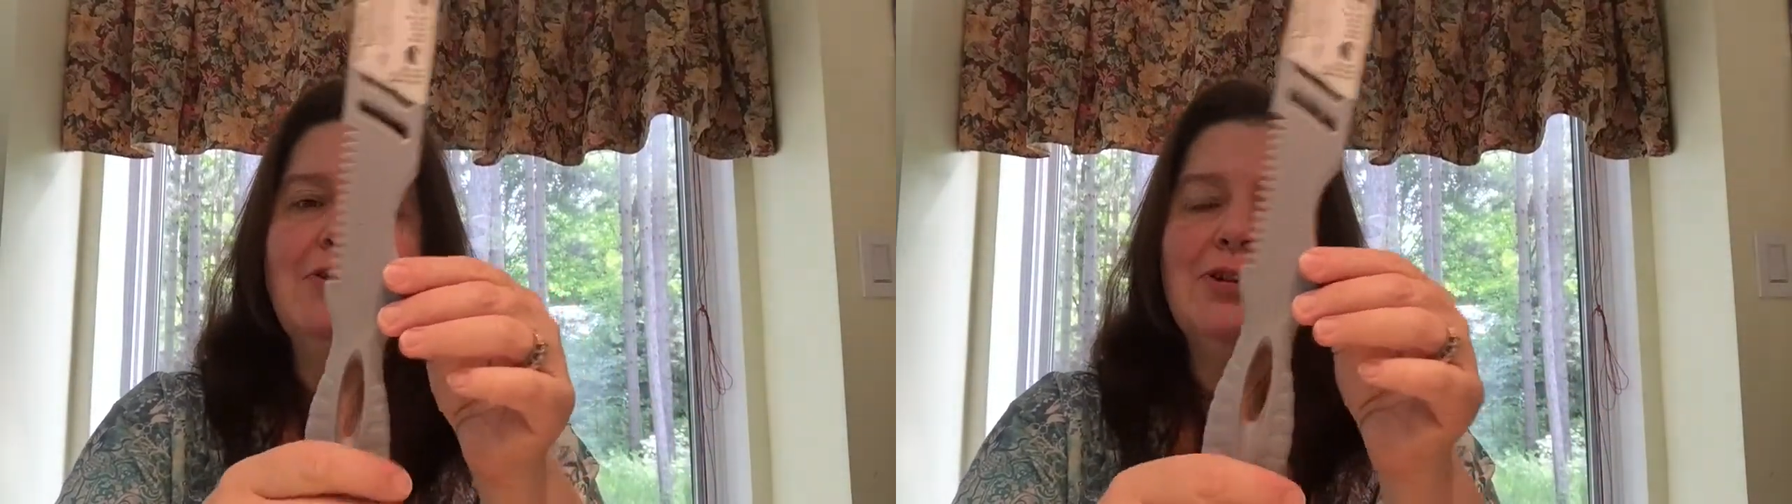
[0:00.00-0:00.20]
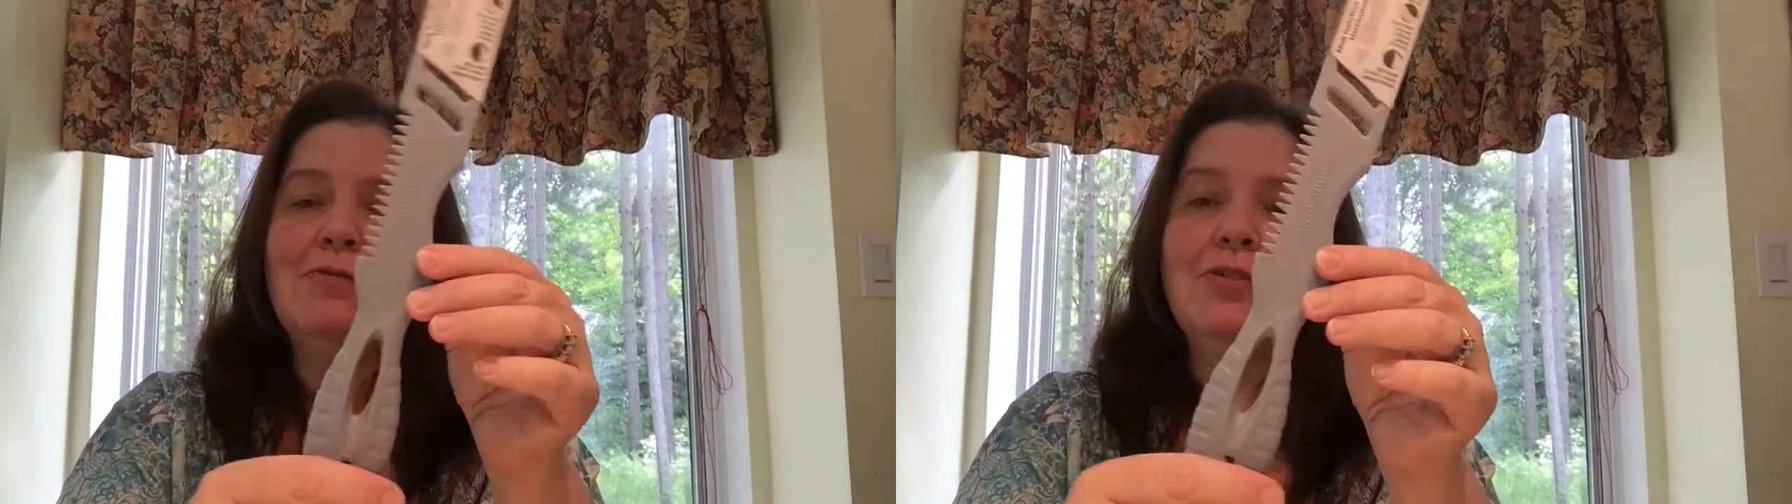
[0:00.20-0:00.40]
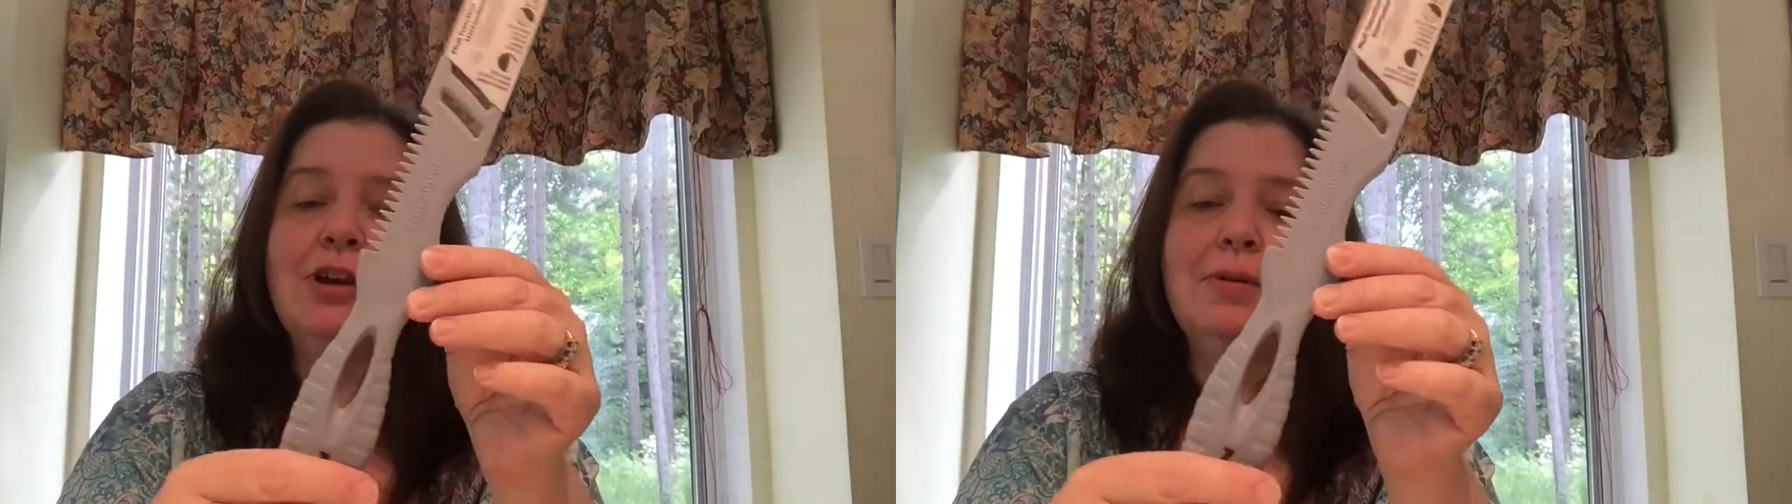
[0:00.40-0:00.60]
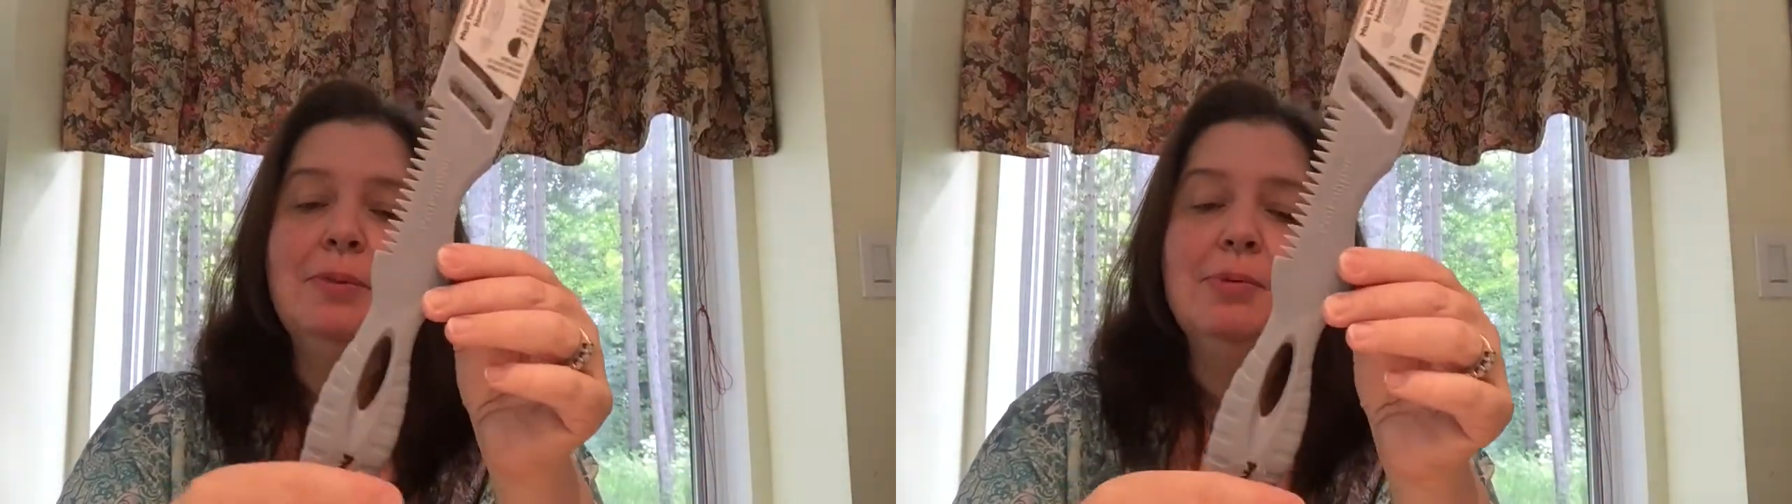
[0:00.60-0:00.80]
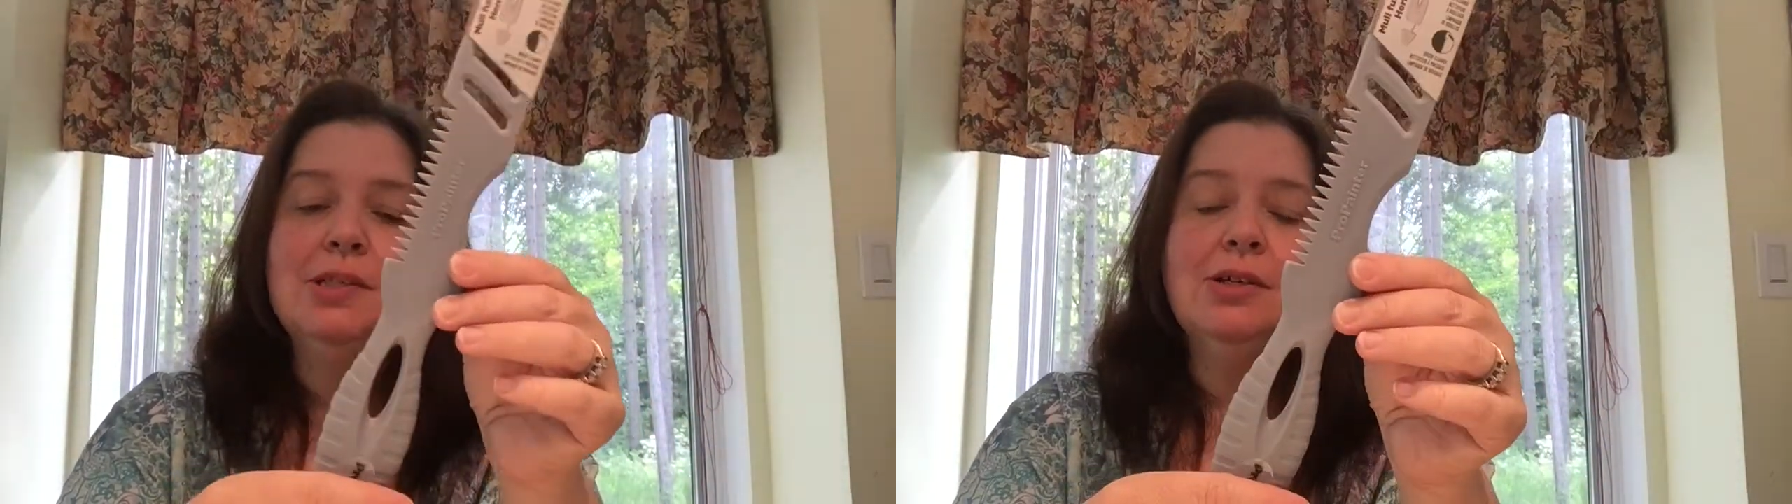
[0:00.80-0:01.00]
look very
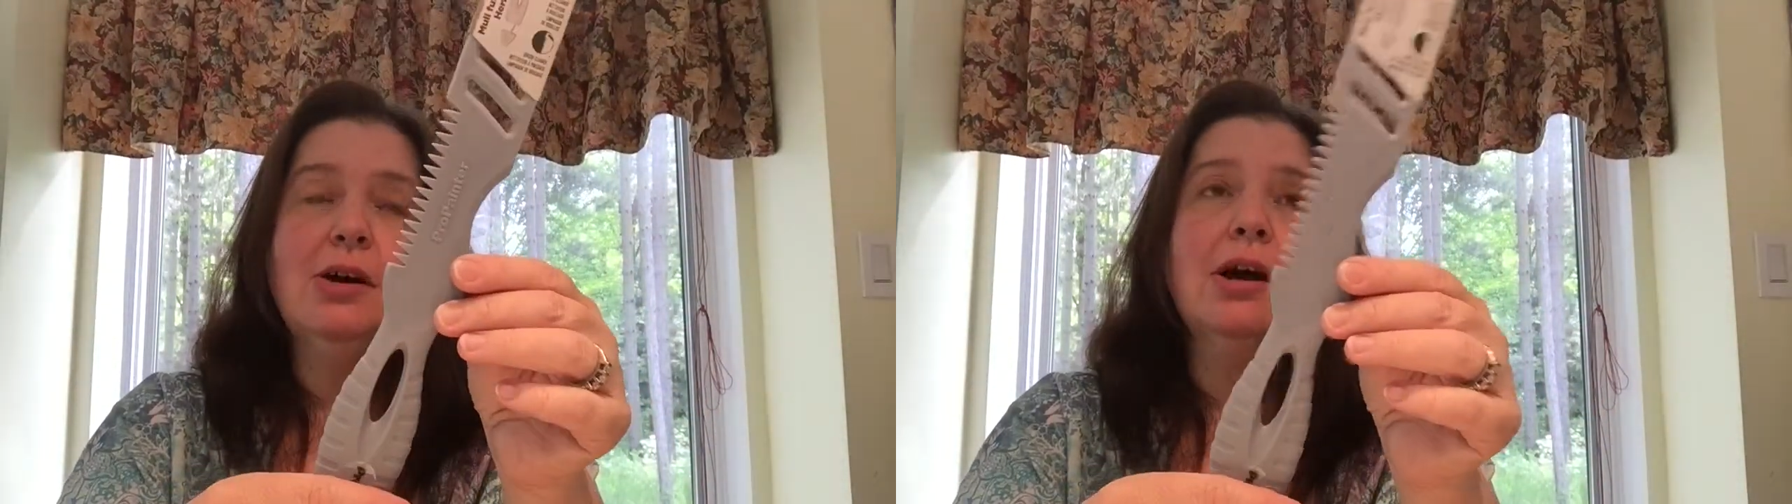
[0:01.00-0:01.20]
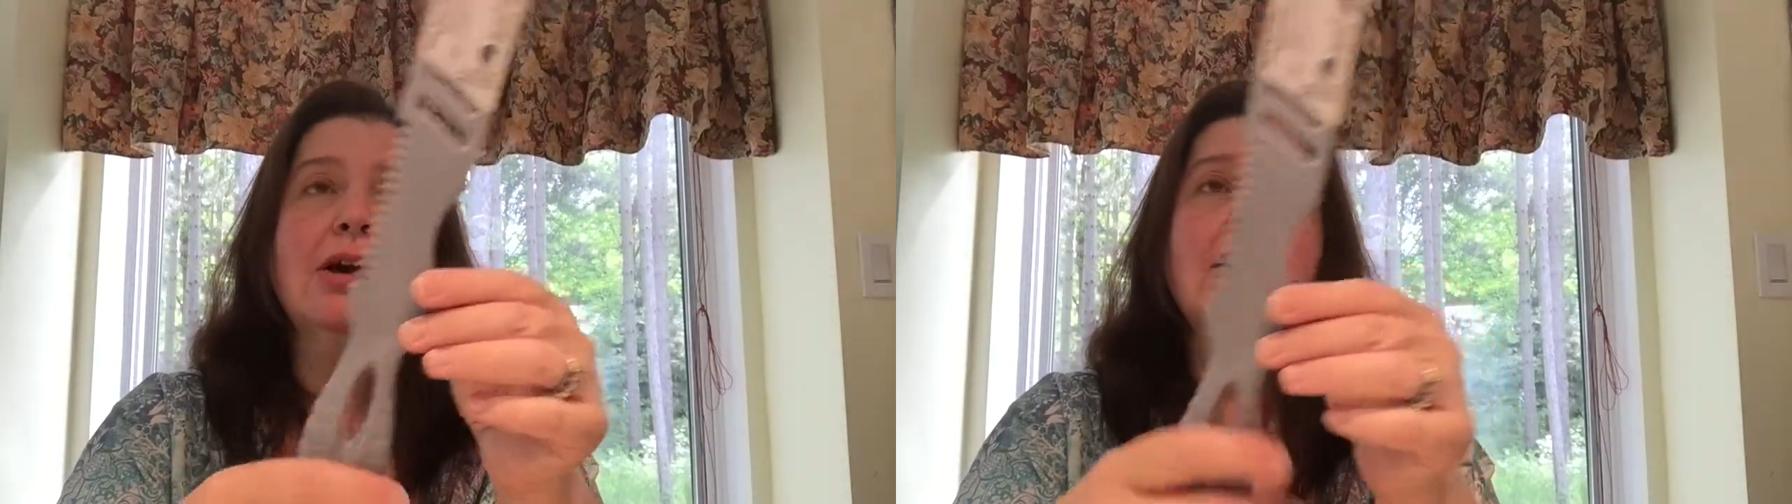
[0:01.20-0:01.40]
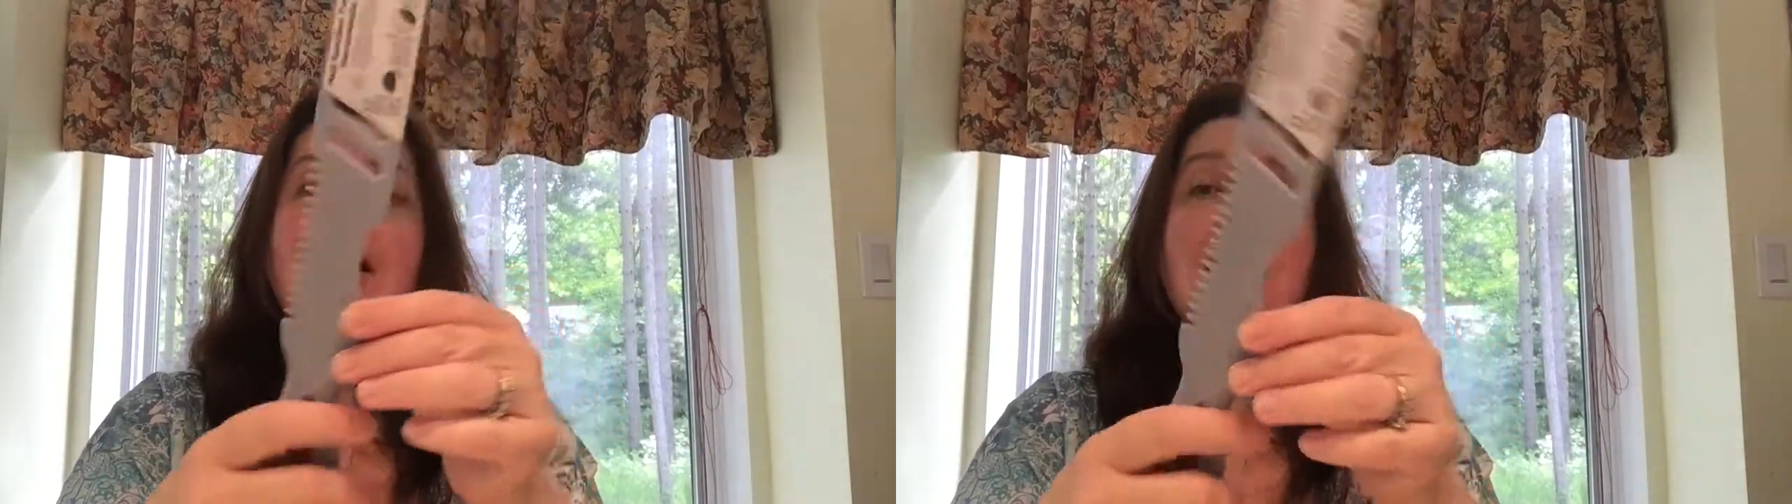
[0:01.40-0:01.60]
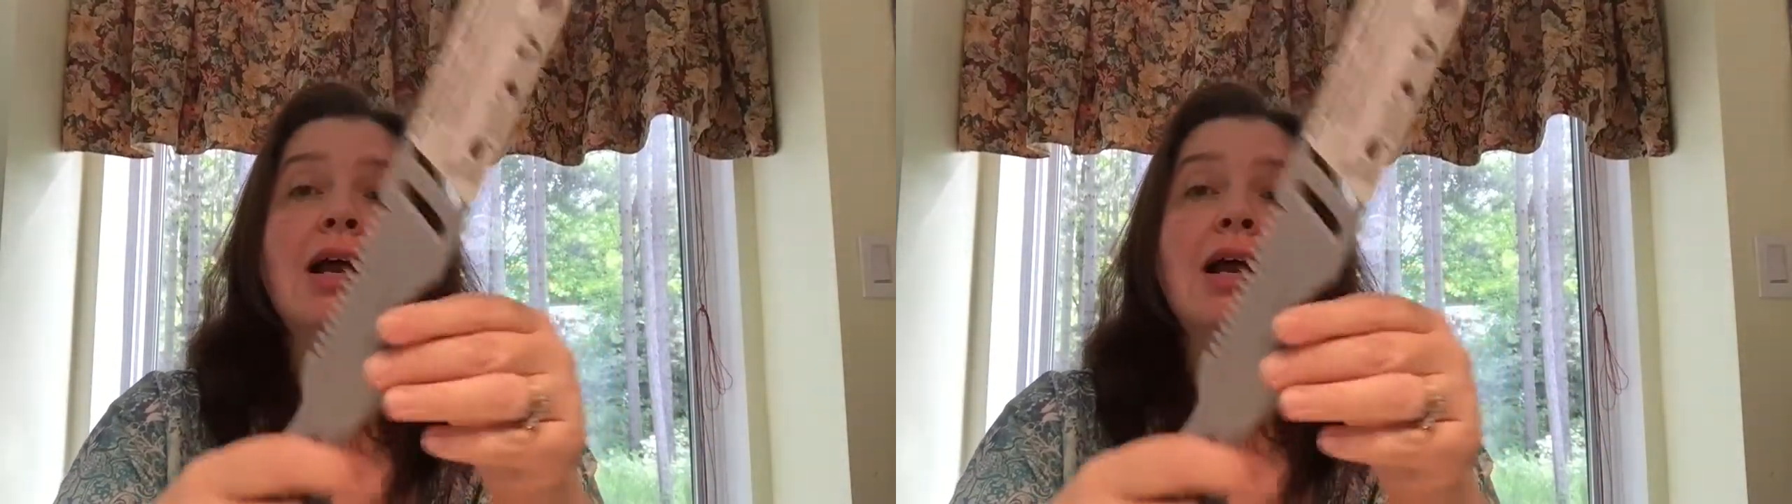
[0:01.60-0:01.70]
bizarre.